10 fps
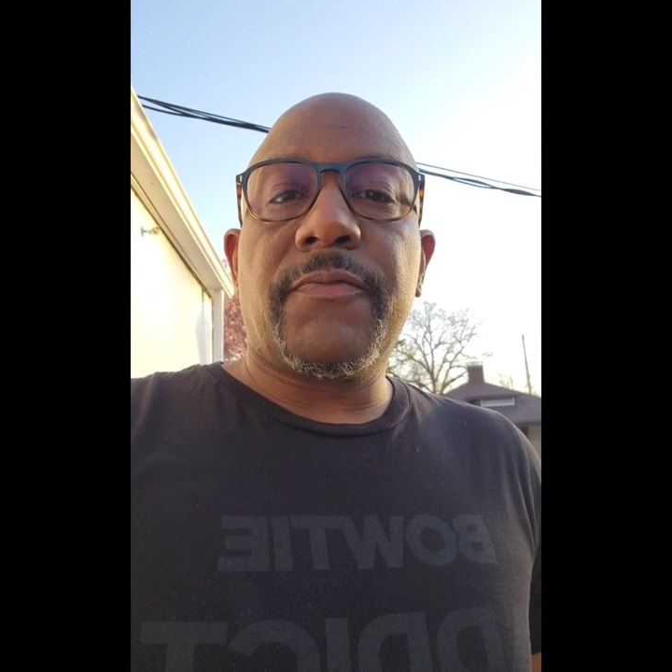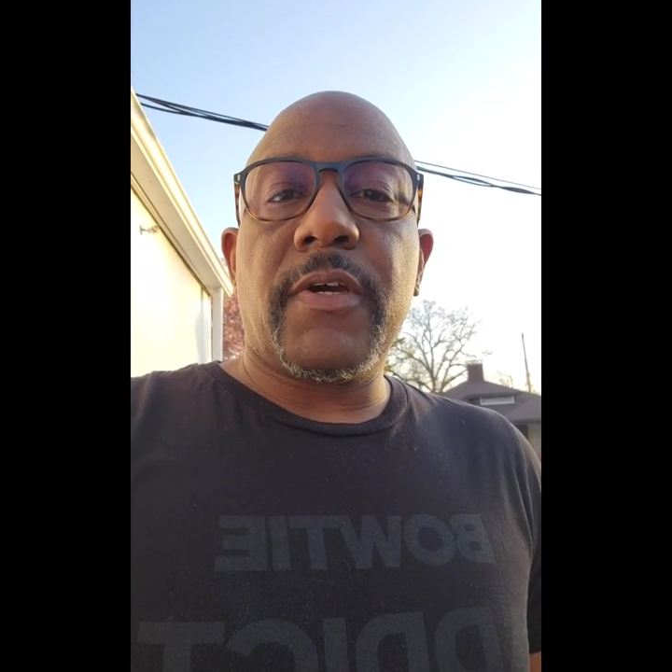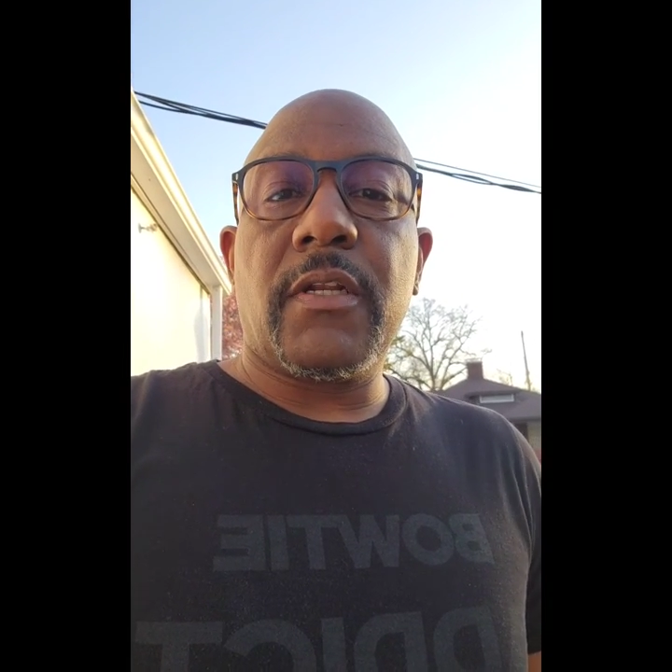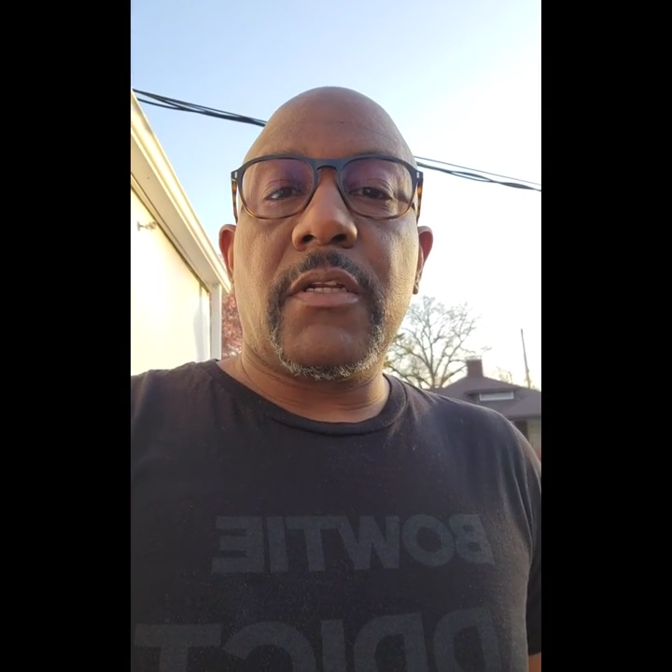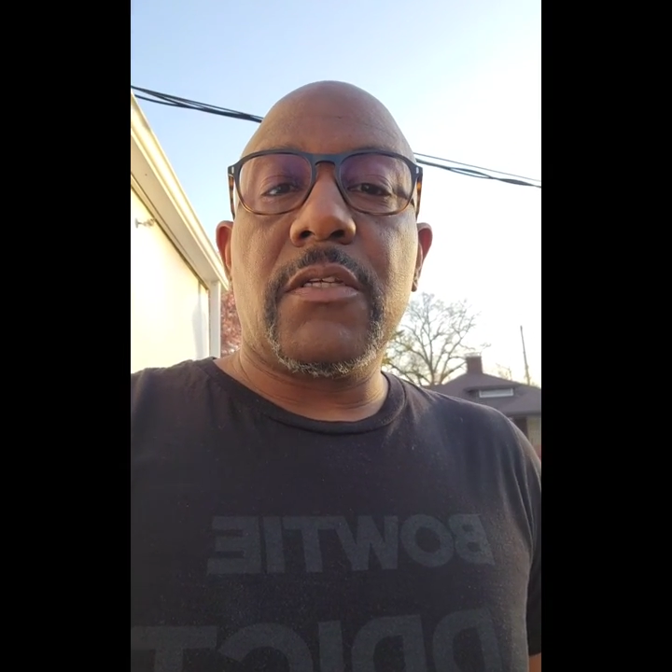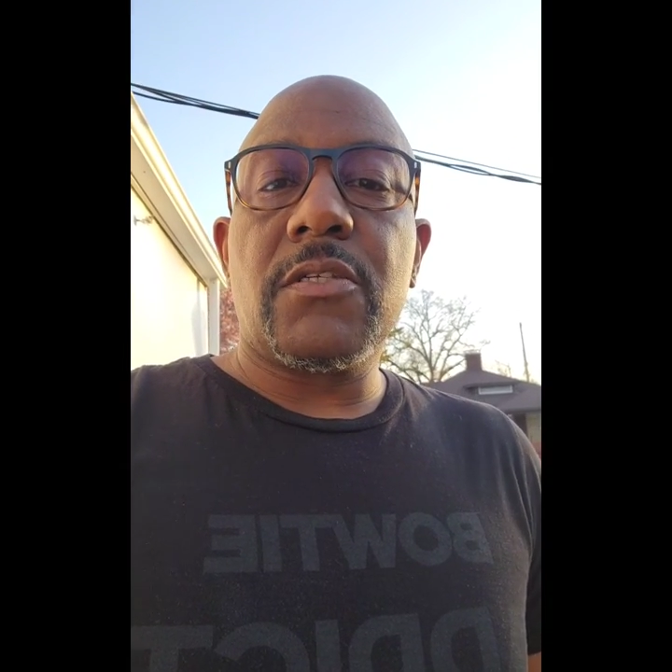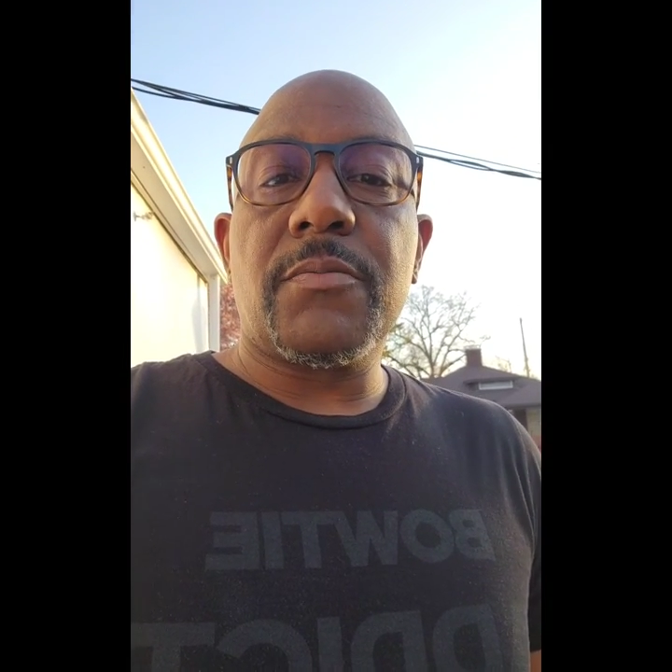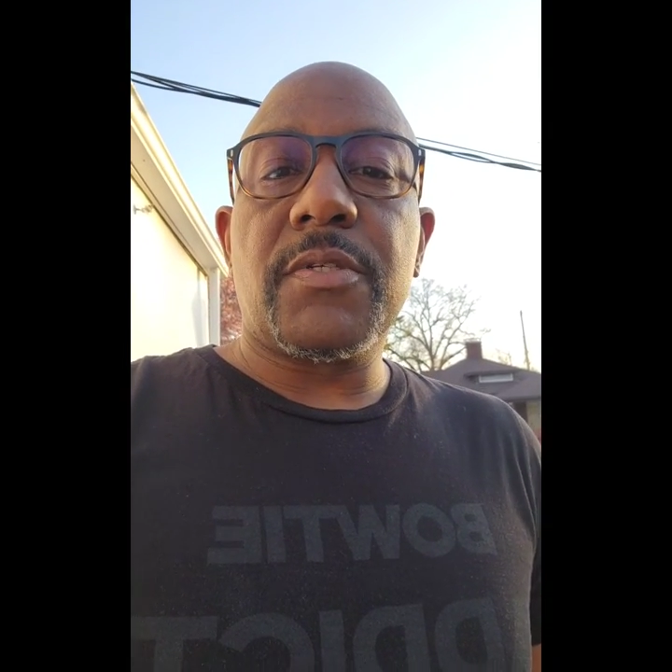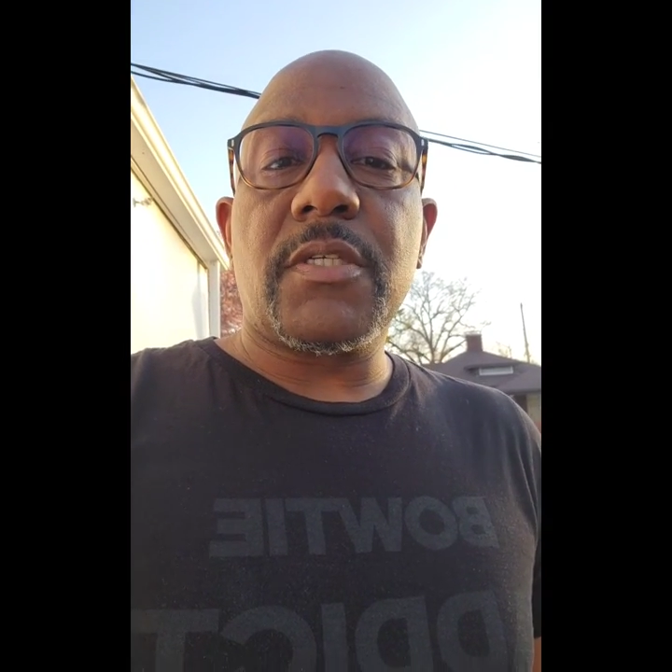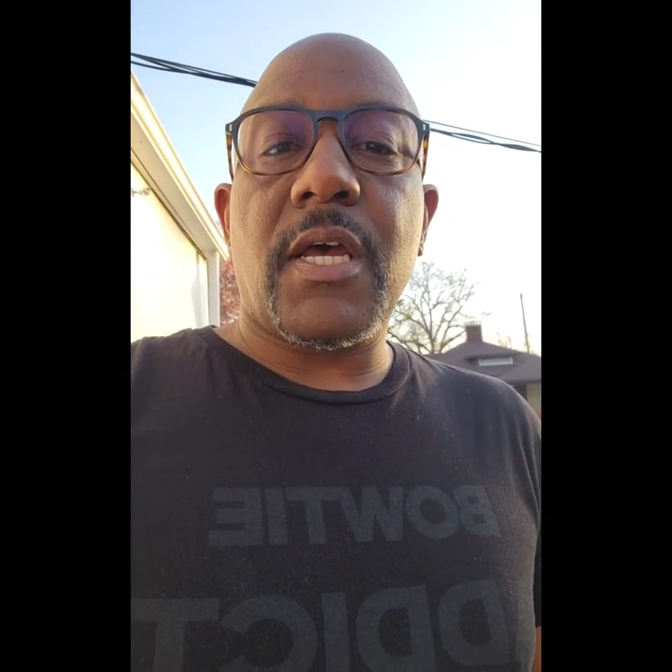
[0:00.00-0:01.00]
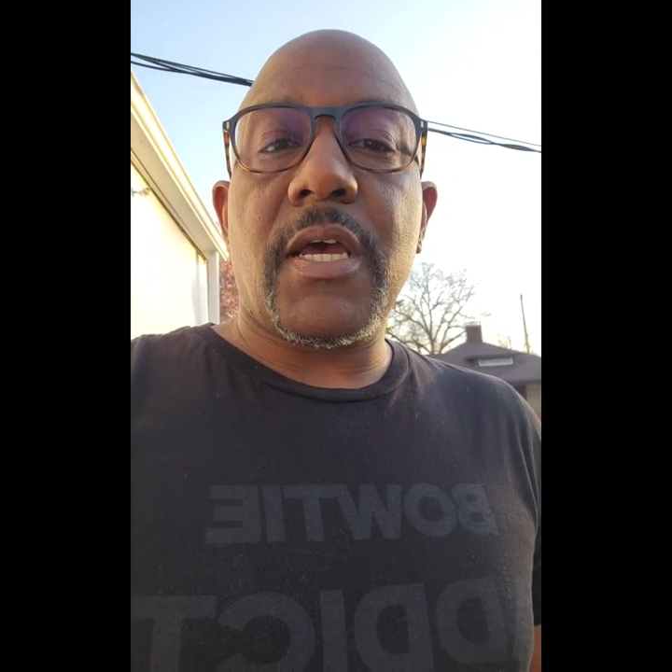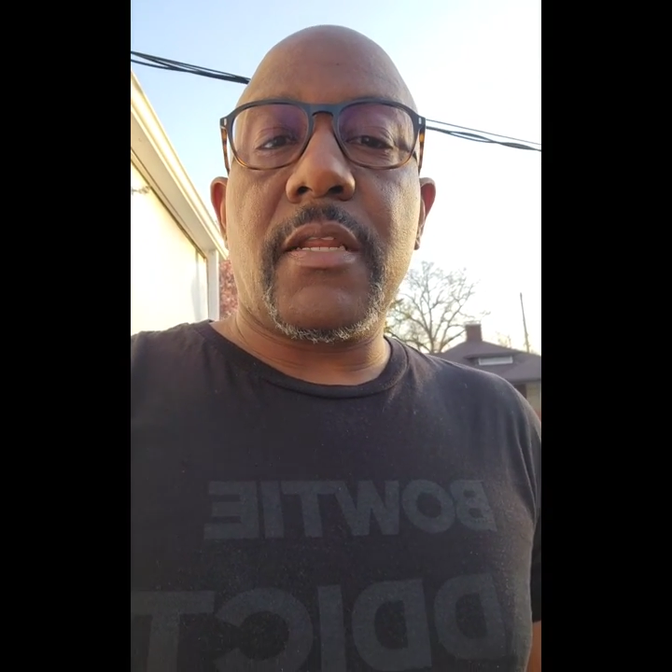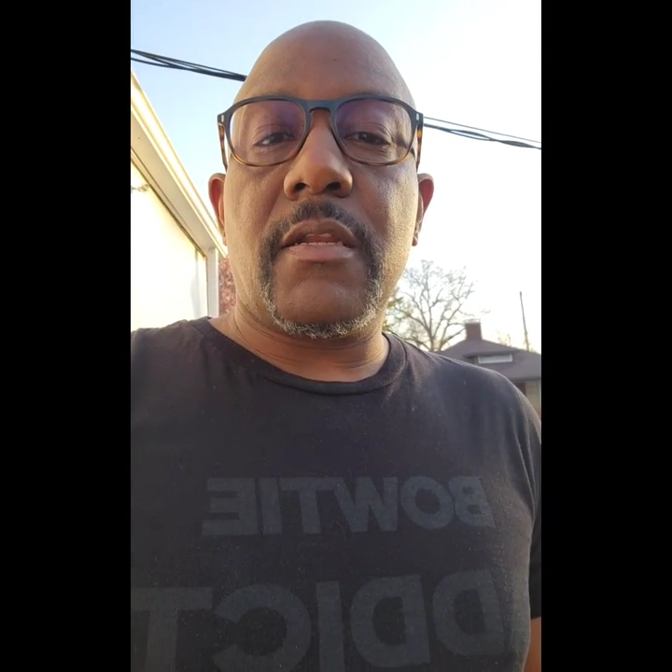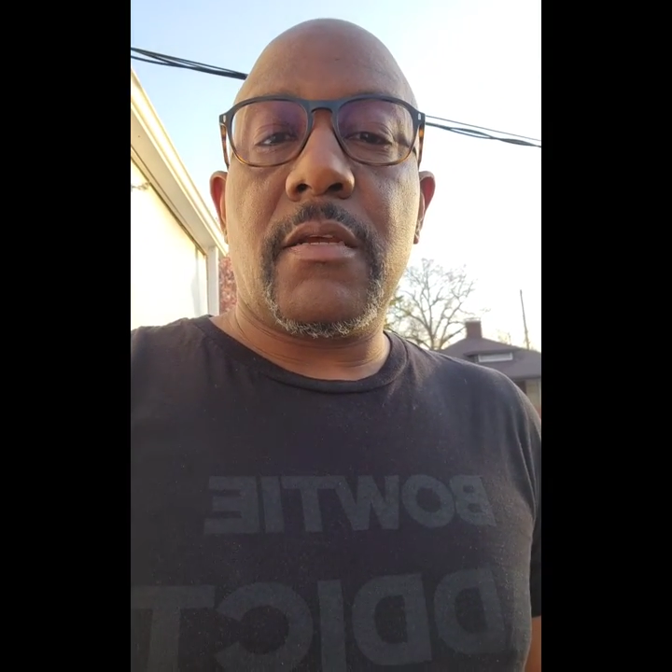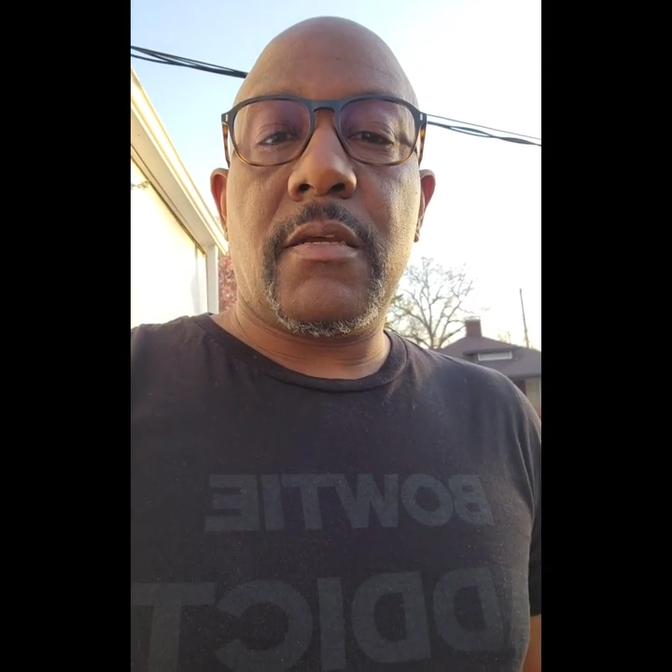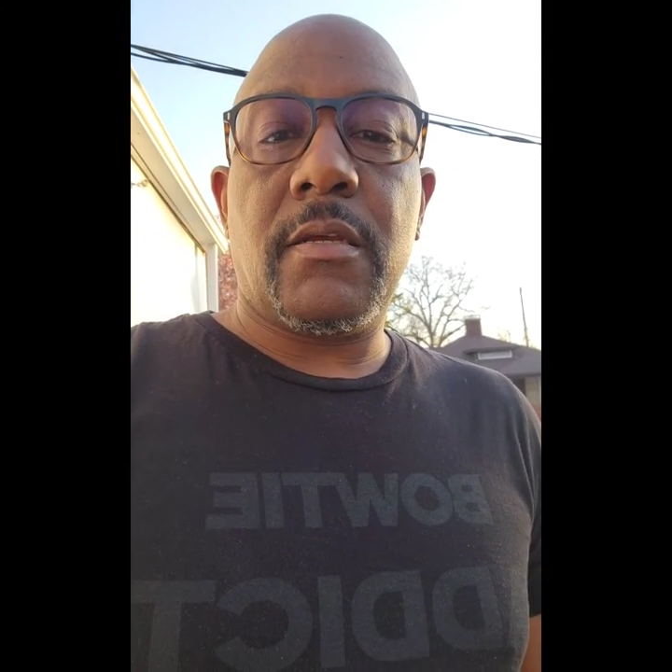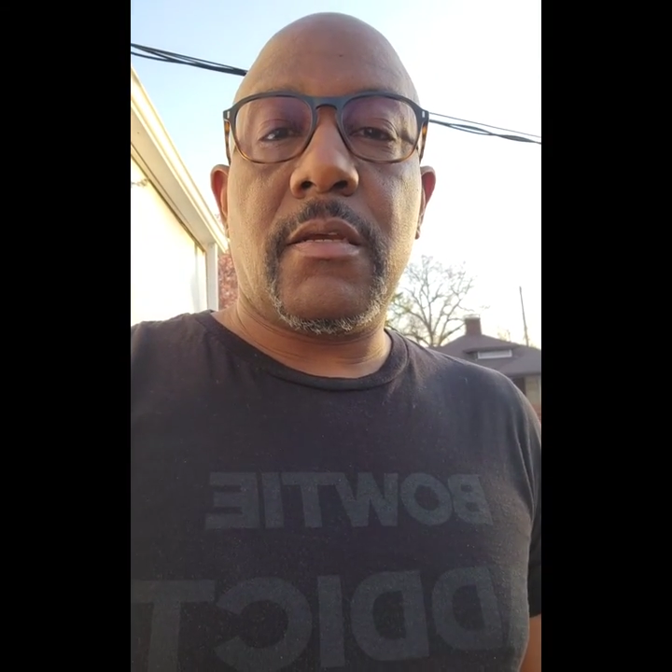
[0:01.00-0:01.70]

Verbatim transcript: finally subsided.